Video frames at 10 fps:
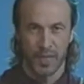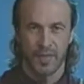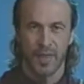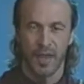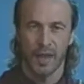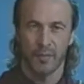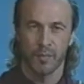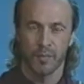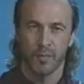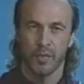They're
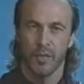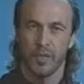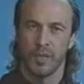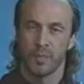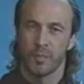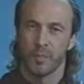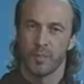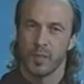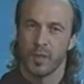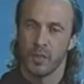
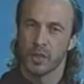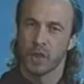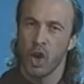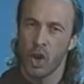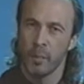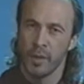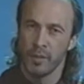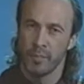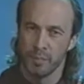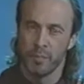the most
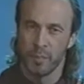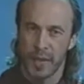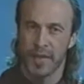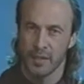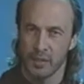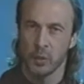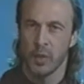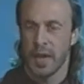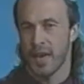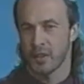common players who
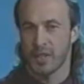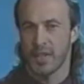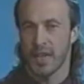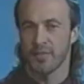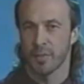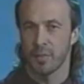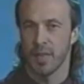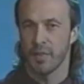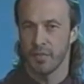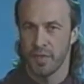will actually have to
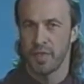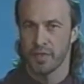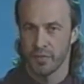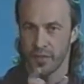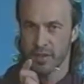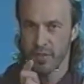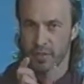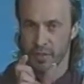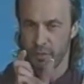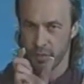play the figures of
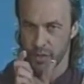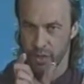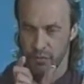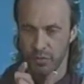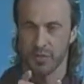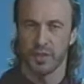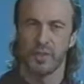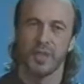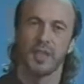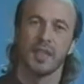the shuffle feel.
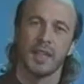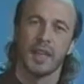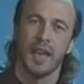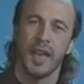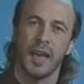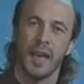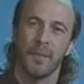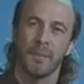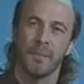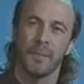
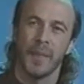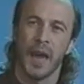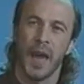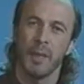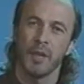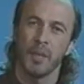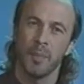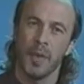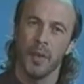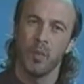Now I'm going to
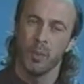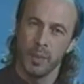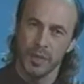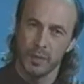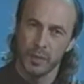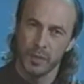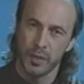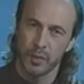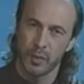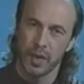play one piece of music
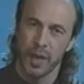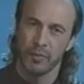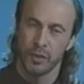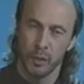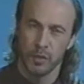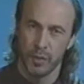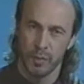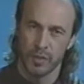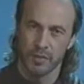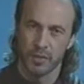which I have two
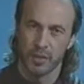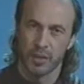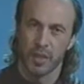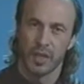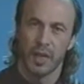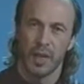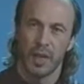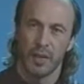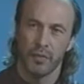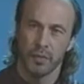treatments for.
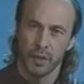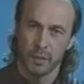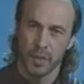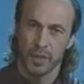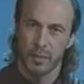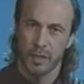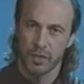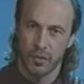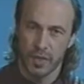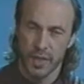The first one is going to be a
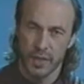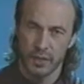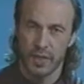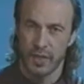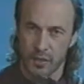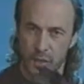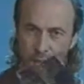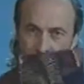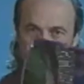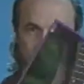straight 8, so let's look at that